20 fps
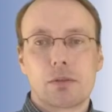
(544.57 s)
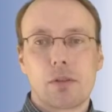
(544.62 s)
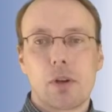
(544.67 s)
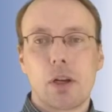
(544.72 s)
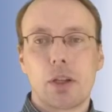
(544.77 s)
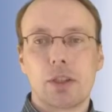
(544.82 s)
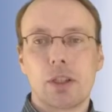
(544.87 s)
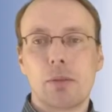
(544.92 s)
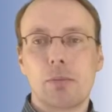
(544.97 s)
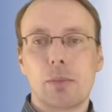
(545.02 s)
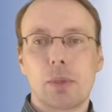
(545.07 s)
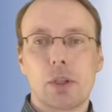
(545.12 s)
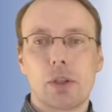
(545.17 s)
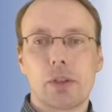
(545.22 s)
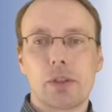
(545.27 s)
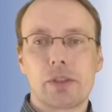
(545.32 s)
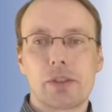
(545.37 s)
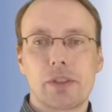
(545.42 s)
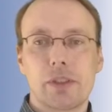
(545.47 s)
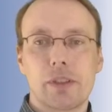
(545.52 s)

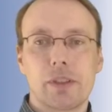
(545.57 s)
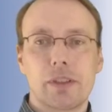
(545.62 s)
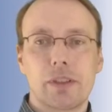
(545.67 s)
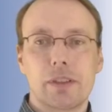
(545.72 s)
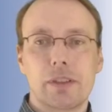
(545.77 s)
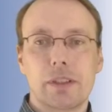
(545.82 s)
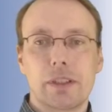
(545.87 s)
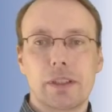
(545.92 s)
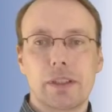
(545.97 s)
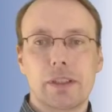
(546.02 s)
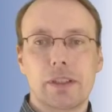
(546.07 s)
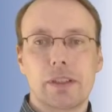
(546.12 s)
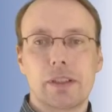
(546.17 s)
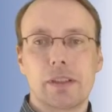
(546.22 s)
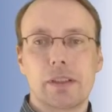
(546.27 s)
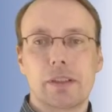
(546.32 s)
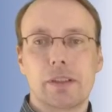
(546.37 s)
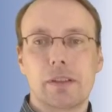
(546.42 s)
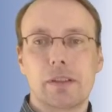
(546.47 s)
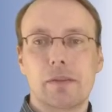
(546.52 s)
numbers, the
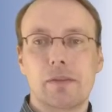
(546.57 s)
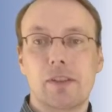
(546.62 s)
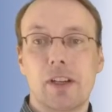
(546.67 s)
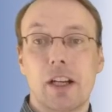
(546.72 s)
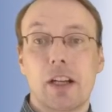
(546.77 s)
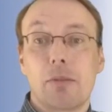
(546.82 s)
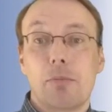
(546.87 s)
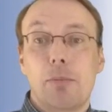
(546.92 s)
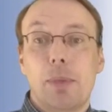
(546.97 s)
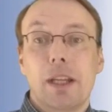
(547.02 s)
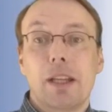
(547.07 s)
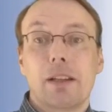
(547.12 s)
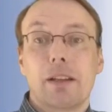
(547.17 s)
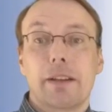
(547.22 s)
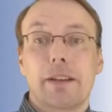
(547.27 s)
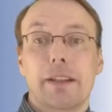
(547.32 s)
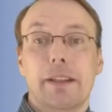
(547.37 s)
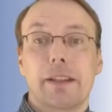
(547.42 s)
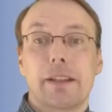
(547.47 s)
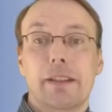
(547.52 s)

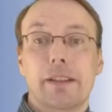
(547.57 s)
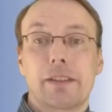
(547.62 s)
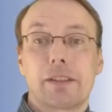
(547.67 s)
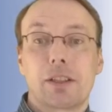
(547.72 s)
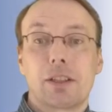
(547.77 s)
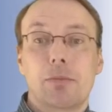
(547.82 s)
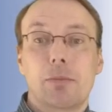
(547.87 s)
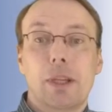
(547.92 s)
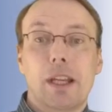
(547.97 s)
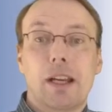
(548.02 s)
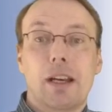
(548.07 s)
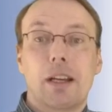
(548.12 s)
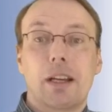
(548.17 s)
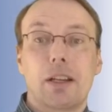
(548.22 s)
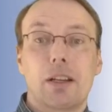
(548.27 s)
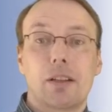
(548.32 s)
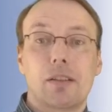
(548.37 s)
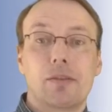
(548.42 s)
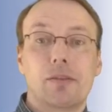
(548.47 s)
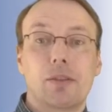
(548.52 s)
variability is going to be
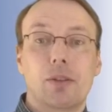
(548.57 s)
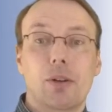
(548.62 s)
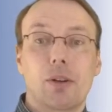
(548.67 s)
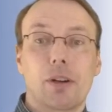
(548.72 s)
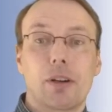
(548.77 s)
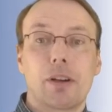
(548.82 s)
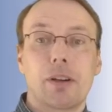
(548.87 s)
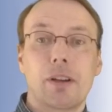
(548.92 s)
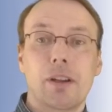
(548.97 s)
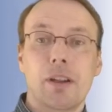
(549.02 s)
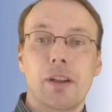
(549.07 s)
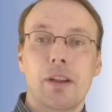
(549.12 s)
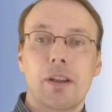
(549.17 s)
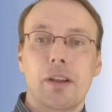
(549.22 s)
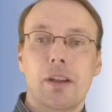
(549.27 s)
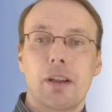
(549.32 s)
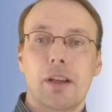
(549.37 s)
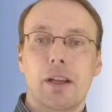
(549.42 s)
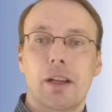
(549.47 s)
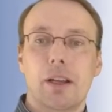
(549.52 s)
higher for
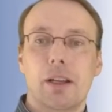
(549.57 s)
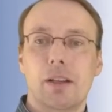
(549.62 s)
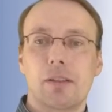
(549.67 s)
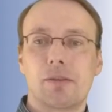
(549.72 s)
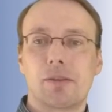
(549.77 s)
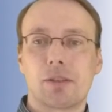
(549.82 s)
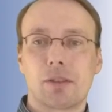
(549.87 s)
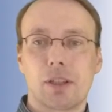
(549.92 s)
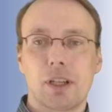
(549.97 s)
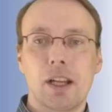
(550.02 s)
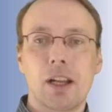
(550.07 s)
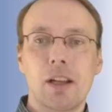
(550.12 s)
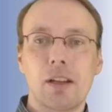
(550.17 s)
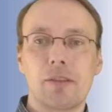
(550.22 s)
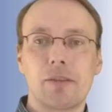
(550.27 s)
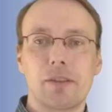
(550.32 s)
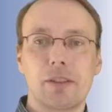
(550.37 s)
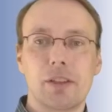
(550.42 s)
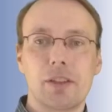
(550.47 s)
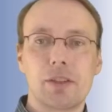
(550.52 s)

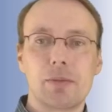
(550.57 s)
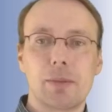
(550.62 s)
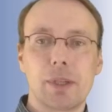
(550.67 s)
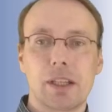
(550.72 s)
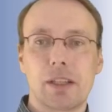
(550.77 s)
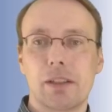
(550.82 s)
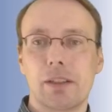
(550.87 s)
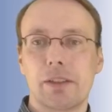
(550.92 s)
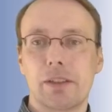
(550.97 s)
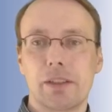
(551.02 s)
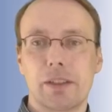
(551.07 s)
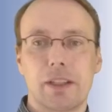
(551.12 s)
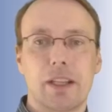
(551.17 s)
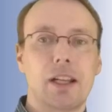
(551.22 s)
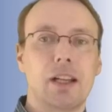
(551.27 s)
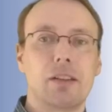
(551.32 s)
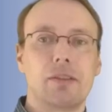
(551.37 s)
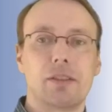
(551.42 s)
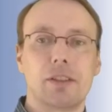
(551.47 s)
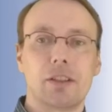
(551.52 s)
elephants, because an
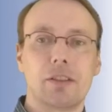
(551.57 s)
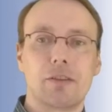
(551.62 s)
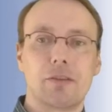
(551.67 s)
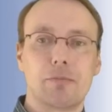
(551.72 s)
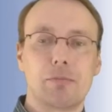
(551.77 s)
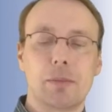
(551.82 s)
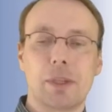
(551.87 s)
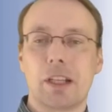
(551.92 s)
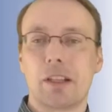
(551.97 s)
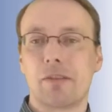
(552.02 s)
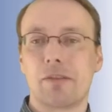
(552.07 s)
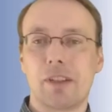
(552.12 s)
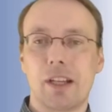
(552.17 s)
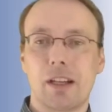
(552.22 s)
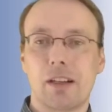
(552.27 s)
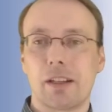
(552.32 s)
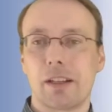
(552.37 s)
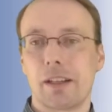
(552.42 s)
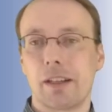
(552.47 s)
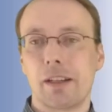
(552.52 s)
elephant might
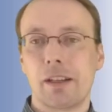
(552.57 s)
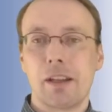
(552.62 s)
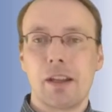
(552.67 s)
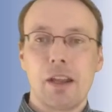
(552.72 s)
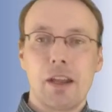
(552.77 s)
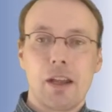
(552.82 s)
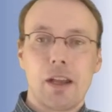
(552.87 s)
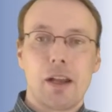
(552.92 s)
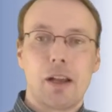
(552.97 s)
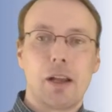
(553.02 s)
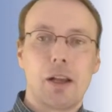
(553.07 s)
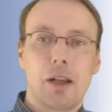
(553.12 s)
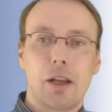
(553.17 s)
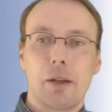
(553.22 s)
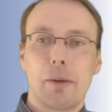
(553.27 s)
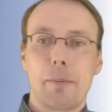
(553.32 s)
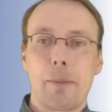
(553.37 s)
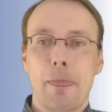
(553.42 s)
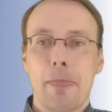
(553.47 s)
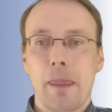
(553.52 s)
vary
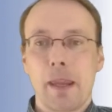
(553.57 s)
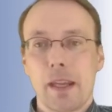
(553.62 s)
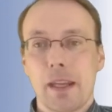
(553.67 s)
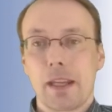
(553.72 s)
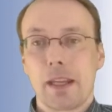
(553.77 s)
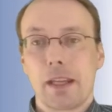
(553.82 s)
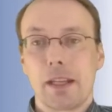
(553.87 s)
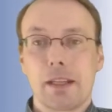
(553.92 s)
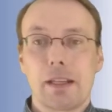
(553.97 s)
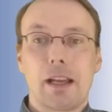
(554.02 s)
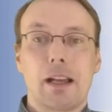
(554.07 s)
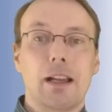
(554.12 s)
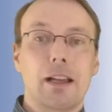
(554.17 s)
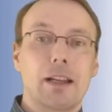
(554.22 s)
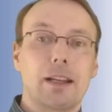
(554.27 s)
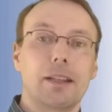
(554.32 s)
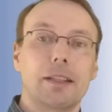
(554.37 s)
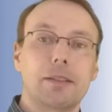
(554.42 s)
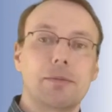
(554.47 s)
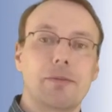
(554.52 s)
in
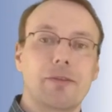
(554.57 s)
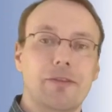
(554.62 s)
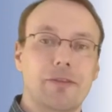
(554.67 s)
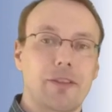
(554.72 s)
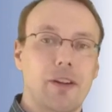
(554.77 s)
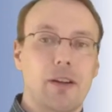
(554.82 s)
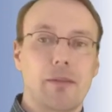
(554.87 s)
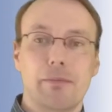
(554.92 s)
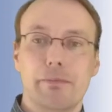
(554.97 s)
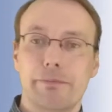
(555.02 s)
height from,